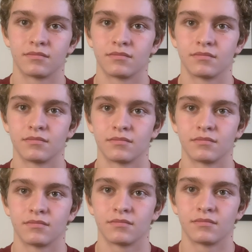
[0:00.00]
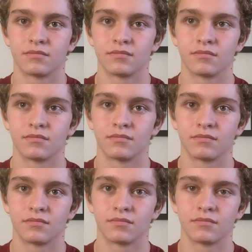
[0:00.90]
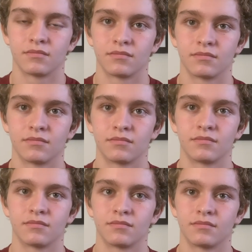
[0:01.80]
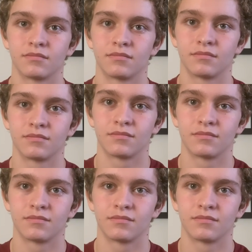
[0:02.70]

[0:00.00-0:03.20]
The person shown says nothing.